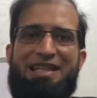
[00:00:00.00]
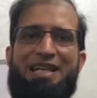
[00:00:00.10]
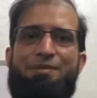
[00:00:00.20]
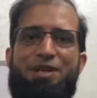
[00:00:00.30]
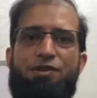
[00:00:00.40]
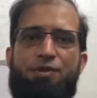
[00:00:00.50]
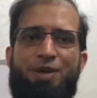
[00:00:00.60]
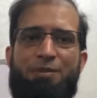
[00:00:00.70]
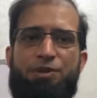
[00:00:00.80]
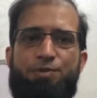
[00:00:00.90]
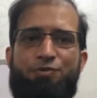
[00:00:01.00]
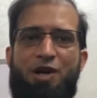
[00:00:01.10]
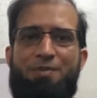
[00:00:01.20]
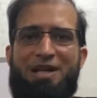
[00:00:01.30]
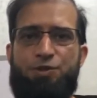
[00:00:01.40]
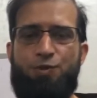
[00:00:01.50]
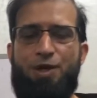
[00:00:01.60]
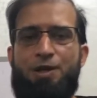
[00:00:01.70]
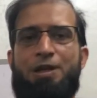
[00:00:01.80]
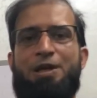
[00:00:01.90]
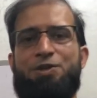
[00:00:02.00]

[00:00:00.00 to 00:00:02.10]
He may not be able to perform as well.